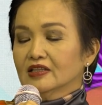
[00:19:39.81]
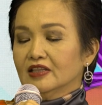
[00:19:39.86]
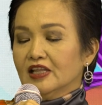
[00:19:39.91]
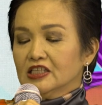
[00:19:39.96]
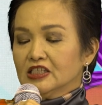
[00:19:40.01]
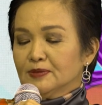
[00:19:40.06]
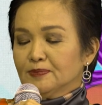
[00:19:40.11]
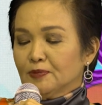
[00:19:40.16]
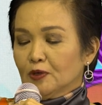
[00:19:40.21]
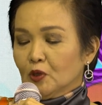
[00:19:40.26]

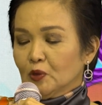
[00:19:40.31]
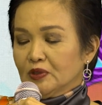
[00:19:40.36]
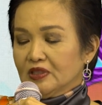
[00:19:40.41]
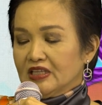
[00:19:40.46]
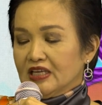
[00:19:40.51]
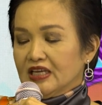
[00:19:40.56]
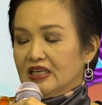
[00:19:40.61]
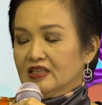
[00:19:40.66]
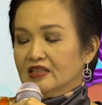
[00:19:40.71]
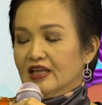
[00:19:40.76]
this
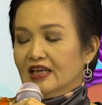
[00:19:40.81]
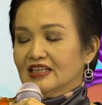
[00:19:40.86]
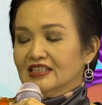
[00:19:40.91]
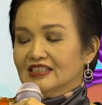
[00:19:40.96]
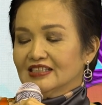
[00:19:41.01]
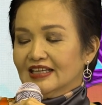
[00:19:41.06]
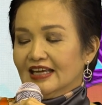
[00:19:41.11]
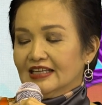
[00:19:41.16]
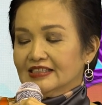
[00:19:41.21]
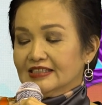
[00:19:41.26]
protein
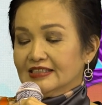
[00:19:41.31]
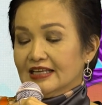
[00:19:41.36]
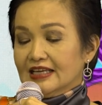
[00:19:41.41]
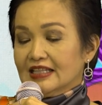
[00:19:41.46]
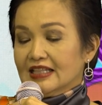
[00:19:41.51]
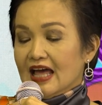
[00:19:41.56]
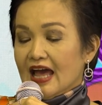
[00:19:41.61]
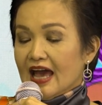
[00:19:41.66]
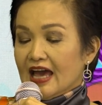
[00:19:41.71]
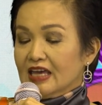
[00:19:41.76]
exists
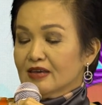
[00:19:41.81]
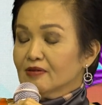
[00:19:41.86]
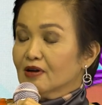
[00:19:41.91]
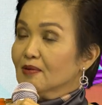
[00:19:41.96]
in high